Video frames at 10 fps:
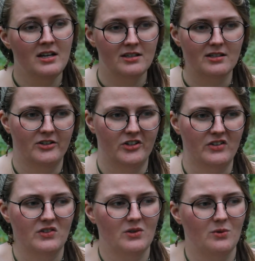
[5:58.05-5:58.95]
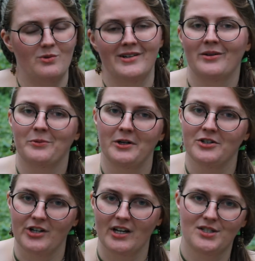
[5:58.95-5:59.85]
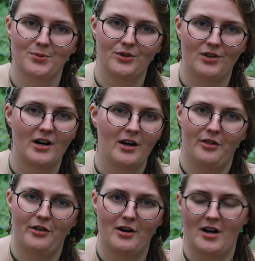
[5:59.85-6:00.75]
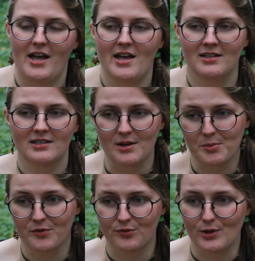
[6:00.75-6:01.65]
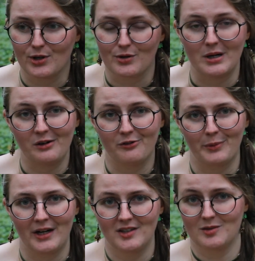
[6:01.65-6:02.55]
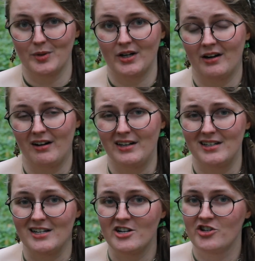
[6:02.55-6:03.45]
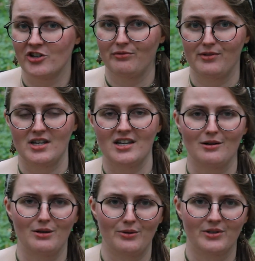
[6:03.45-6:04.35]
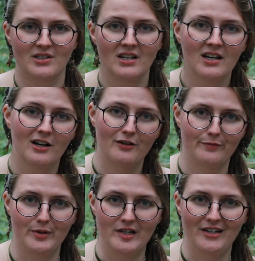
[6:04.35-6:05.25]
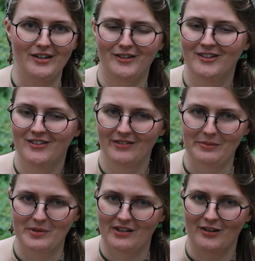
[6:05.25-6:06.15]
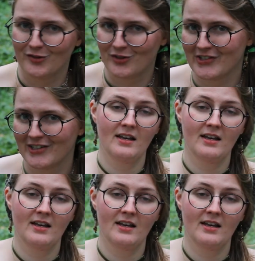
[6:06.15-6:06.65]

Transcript: such as one-on-one chats with the author and some of the creative minds behind each the Heroes of Brehill themselves.